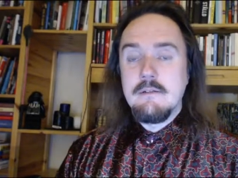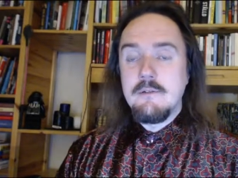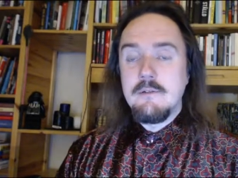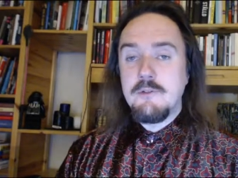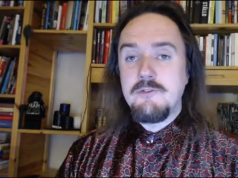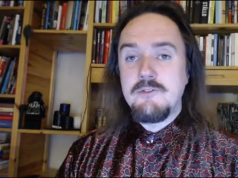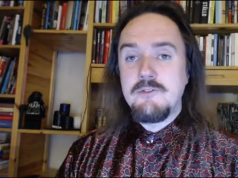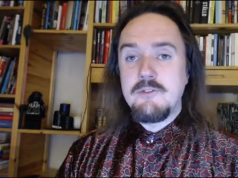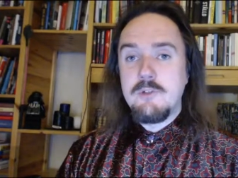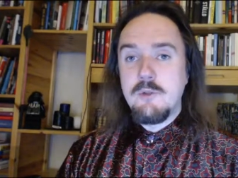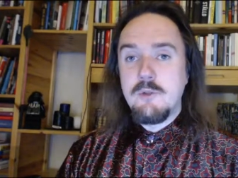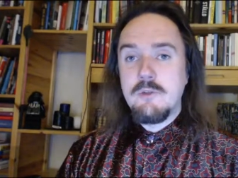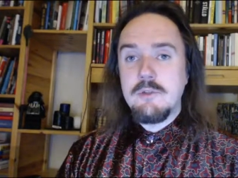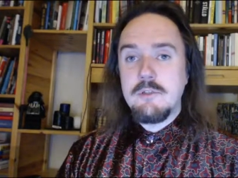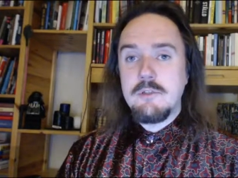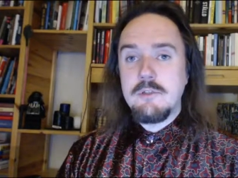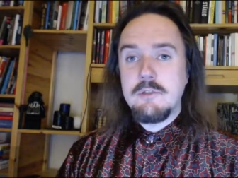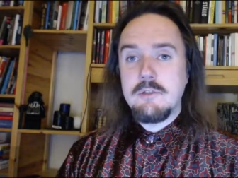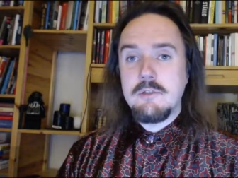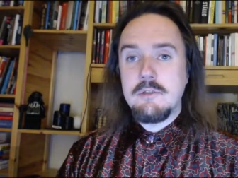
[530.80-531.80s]
Of
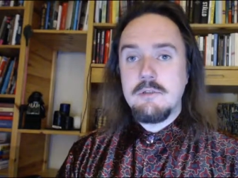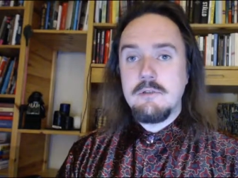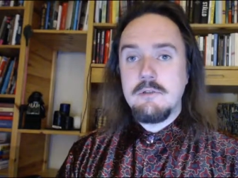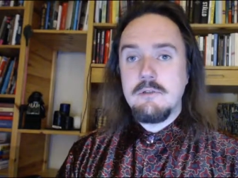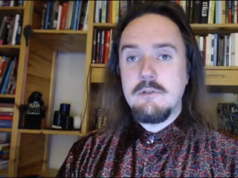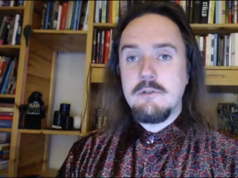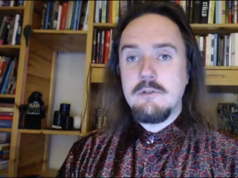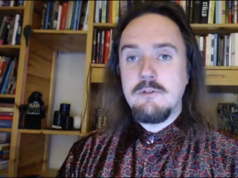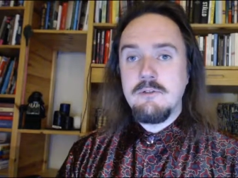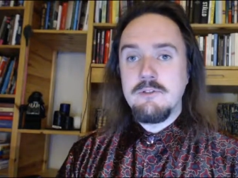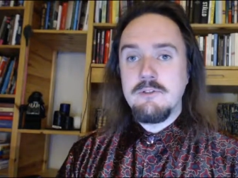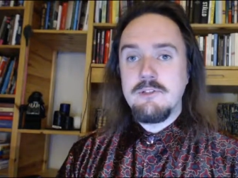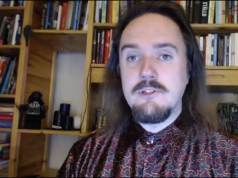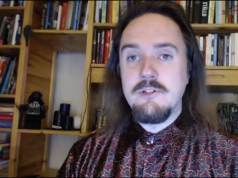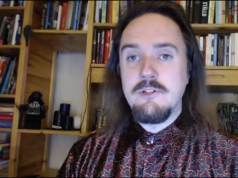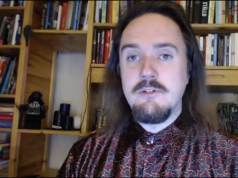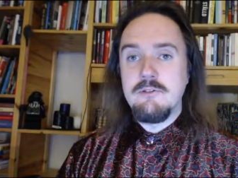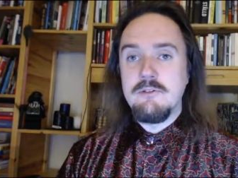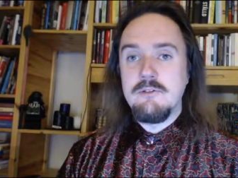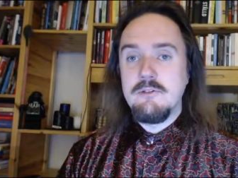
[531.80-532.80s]
course, a
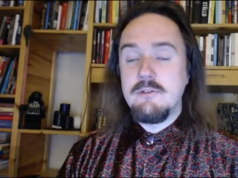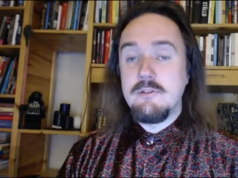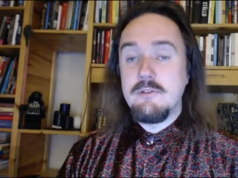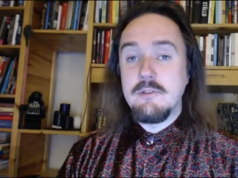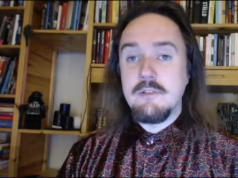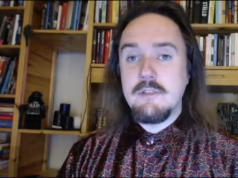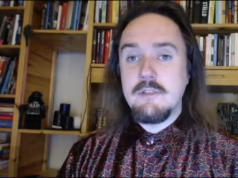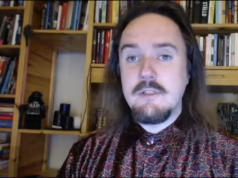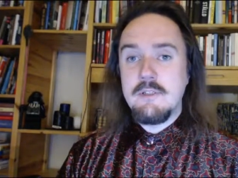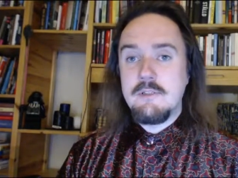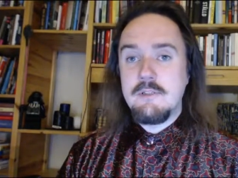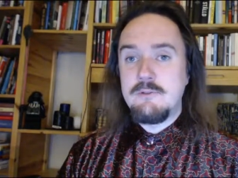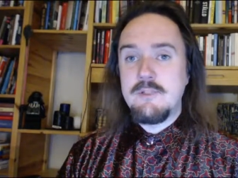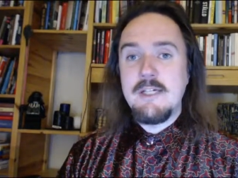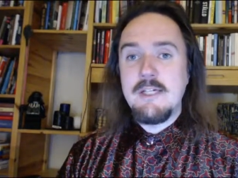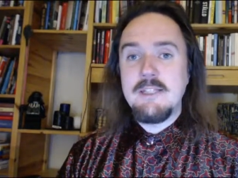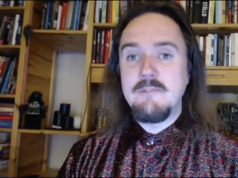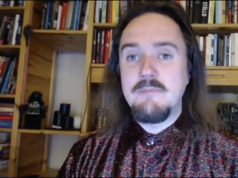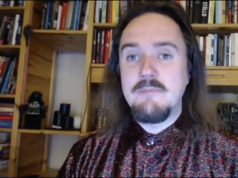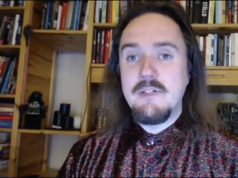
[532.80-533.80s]
concerned
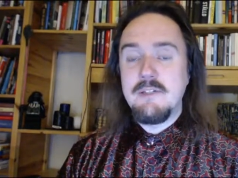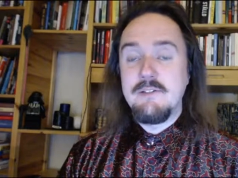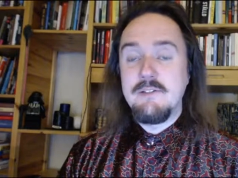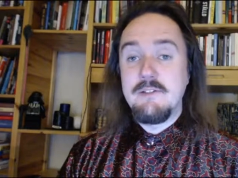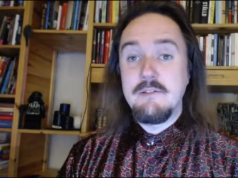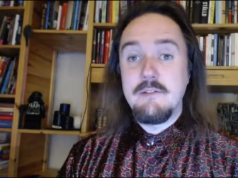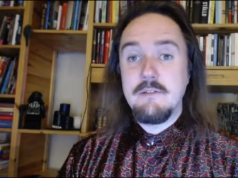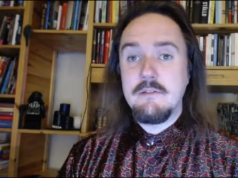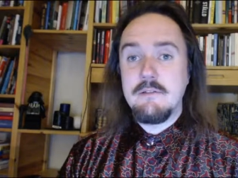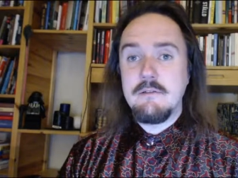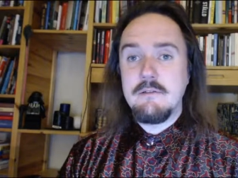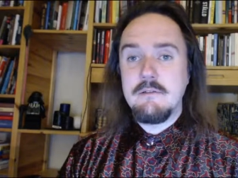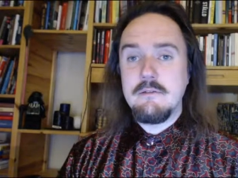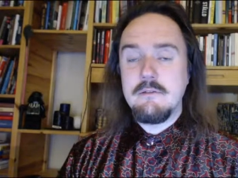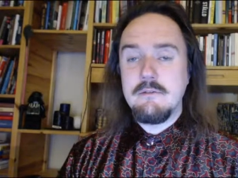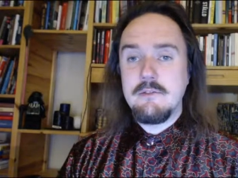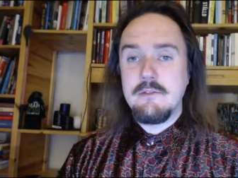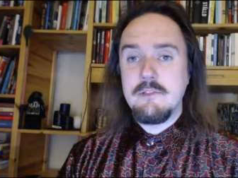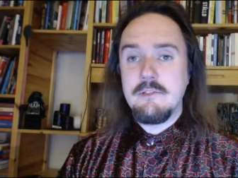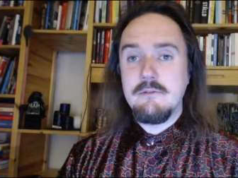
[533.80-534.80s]
grandmother
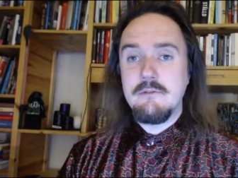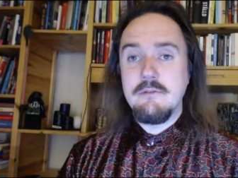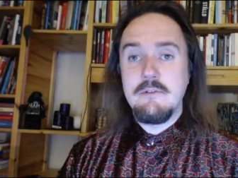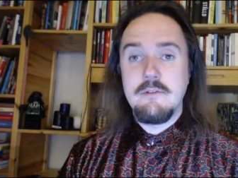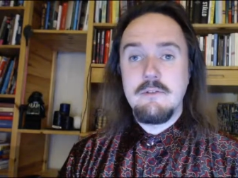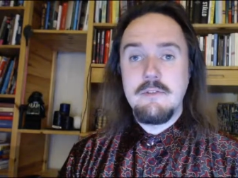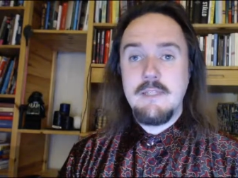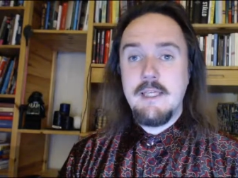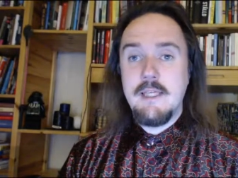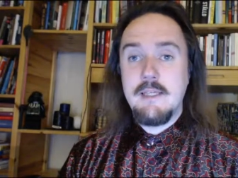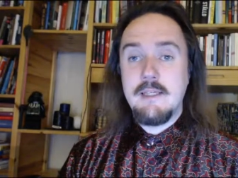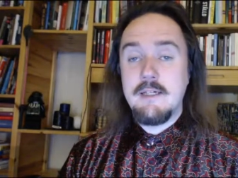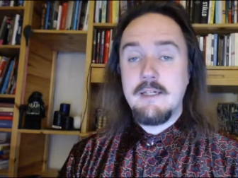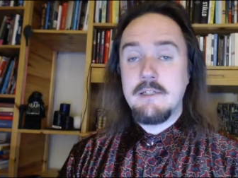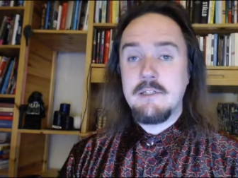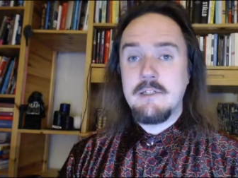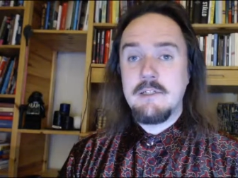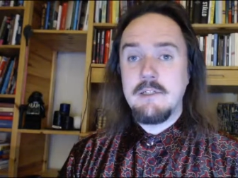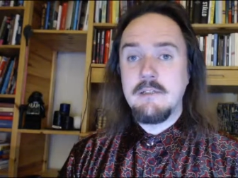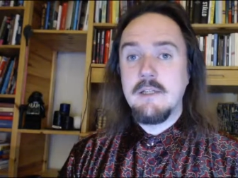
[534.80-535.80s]
should take
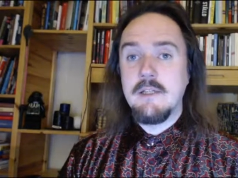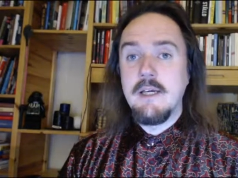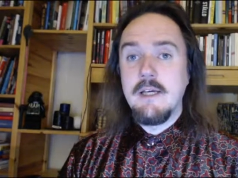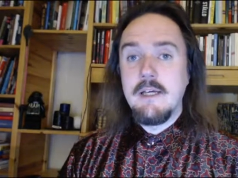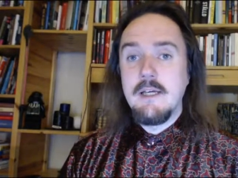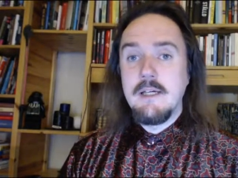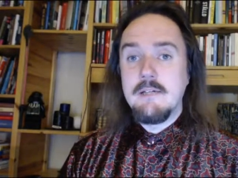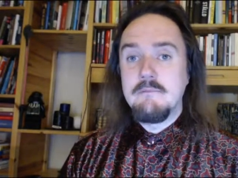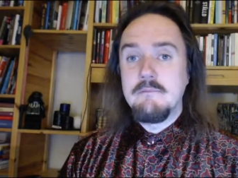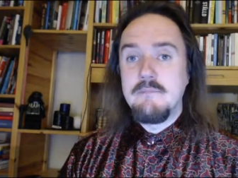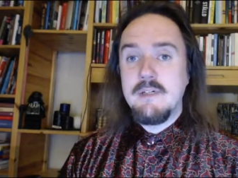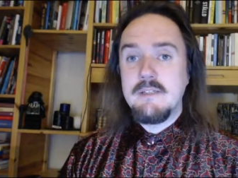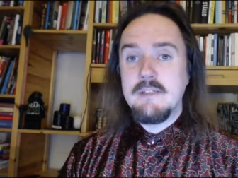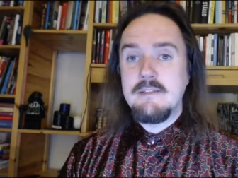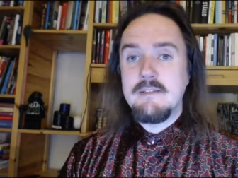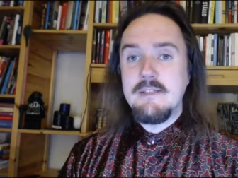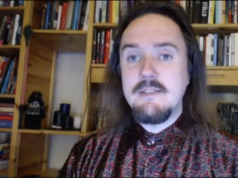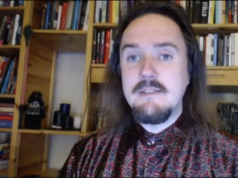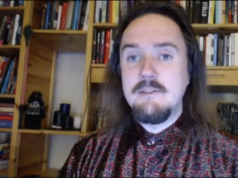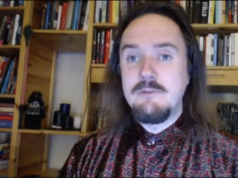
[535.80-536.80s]
action but
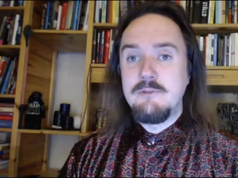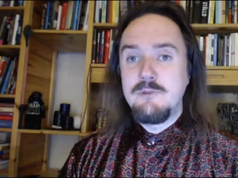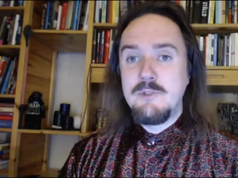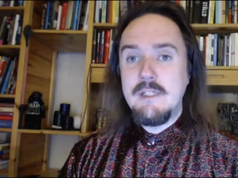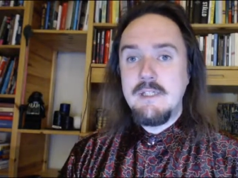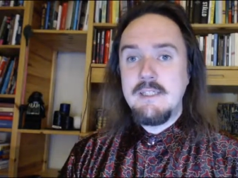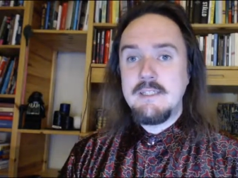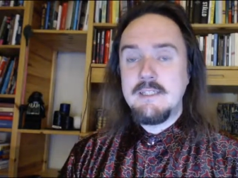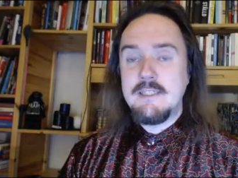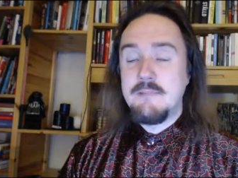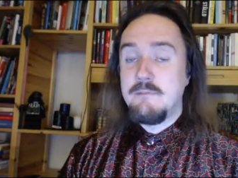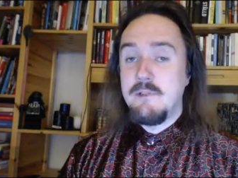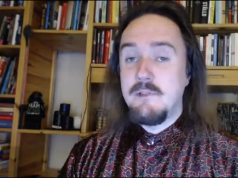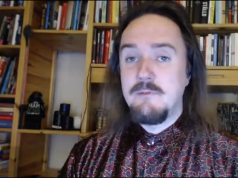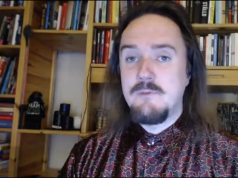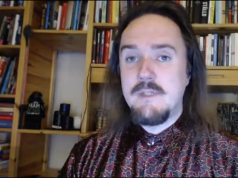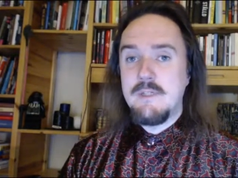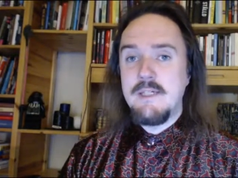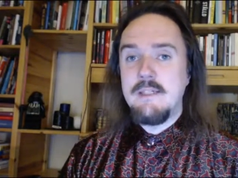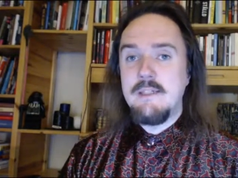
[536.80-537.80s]
in a reasonable
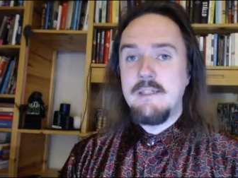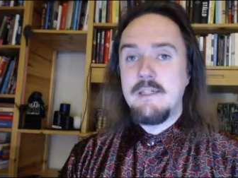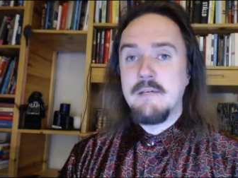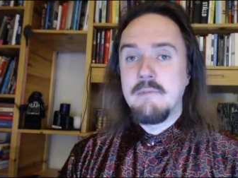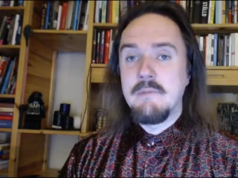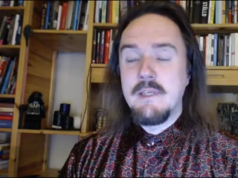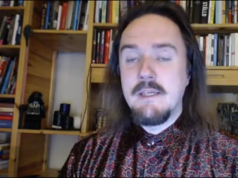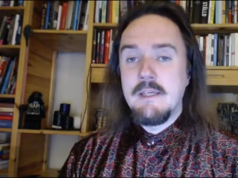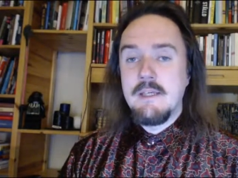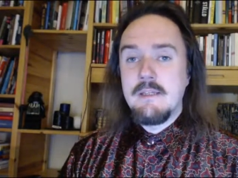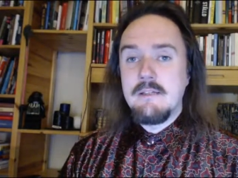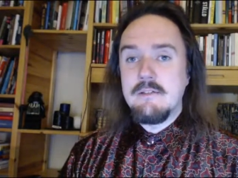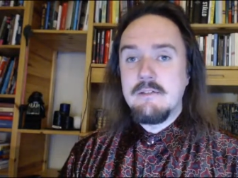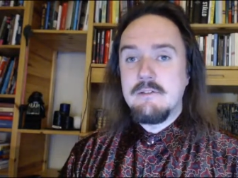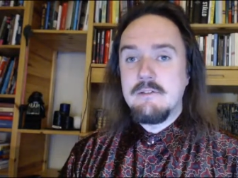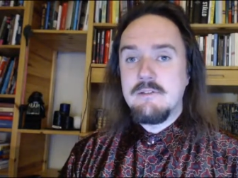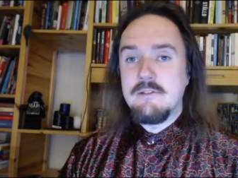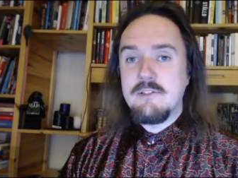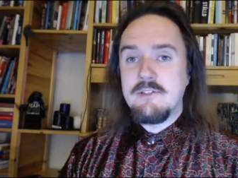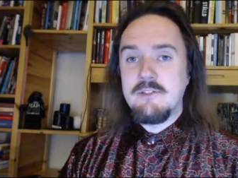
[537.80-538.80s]
way.
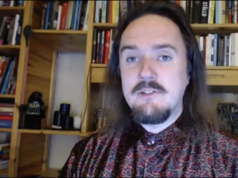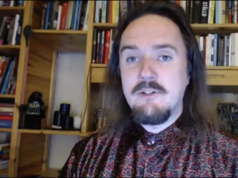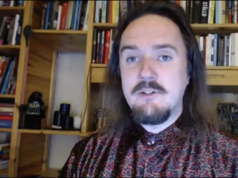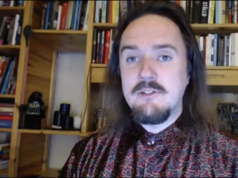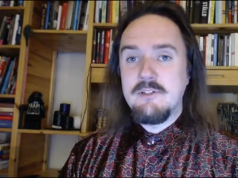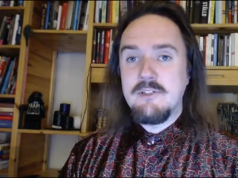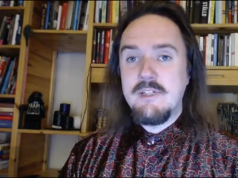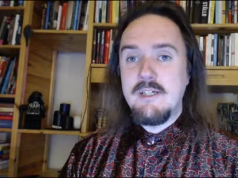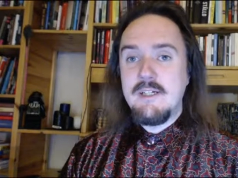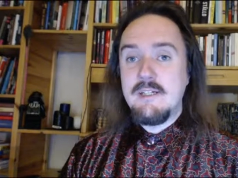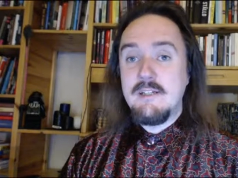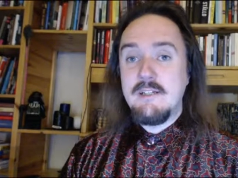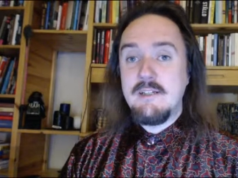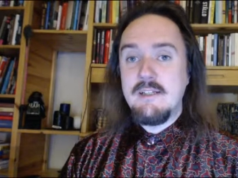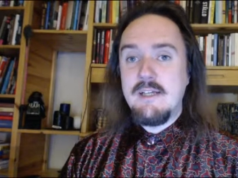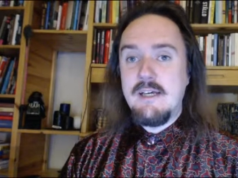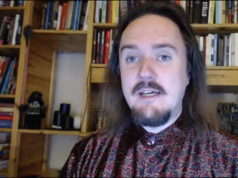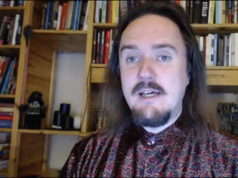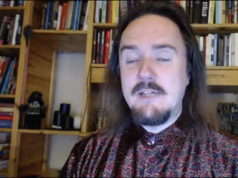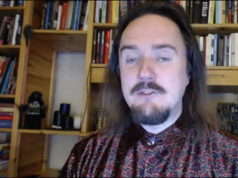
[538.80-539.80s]
Starting an
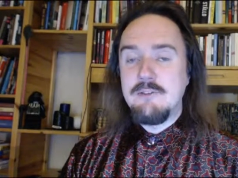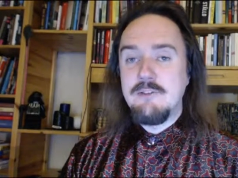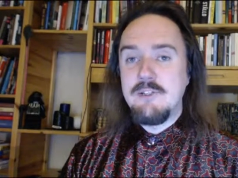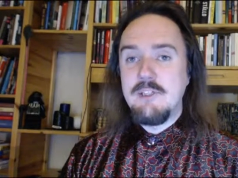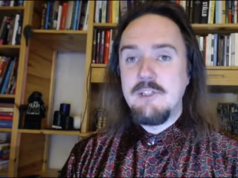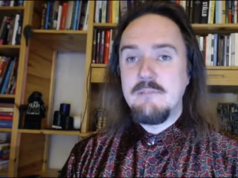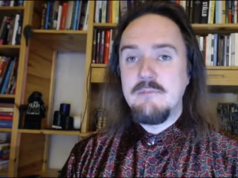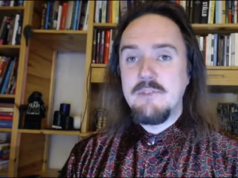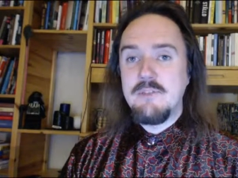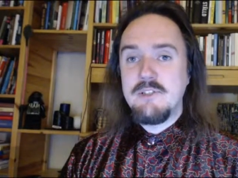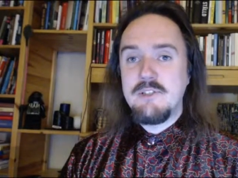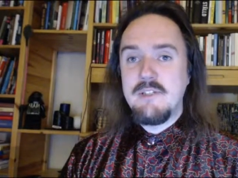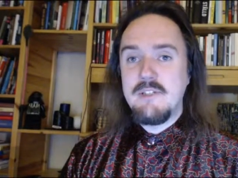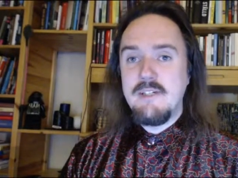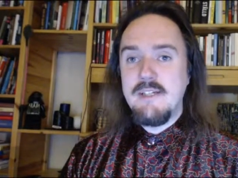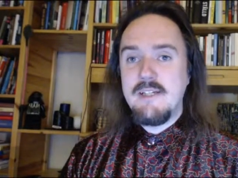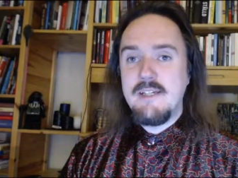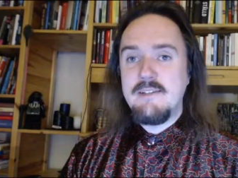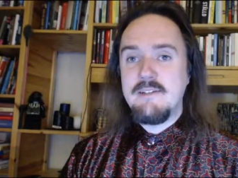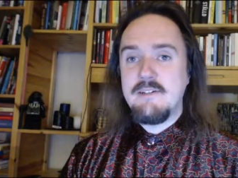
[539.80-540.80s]
anonymous
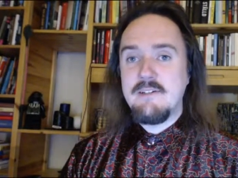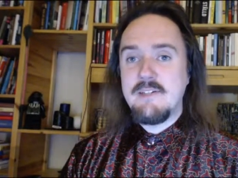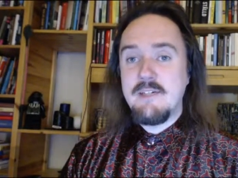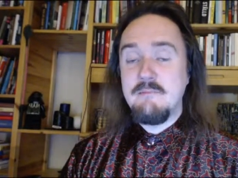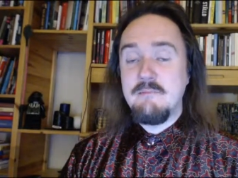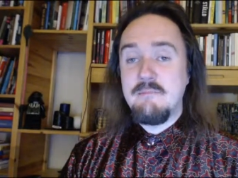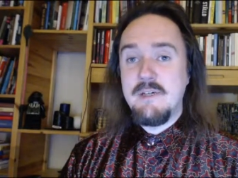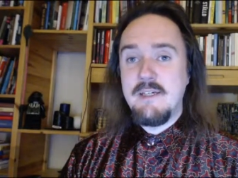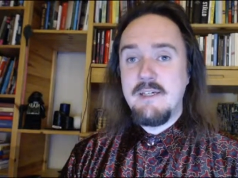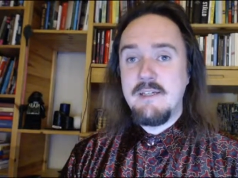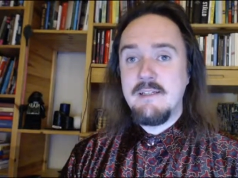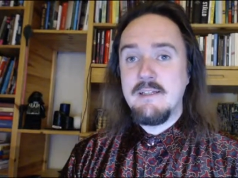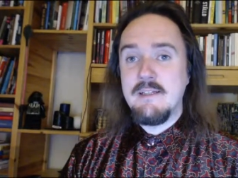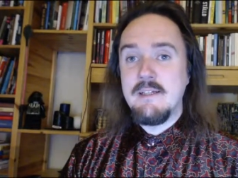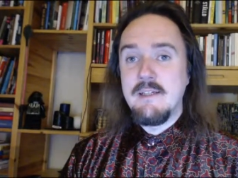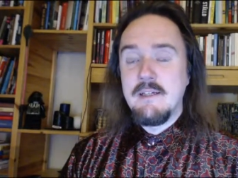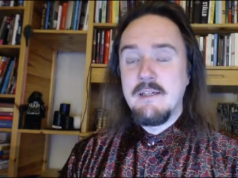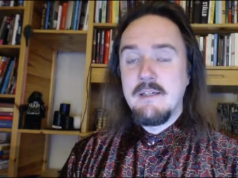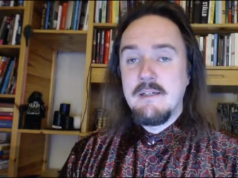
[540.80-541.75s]
letter campaign,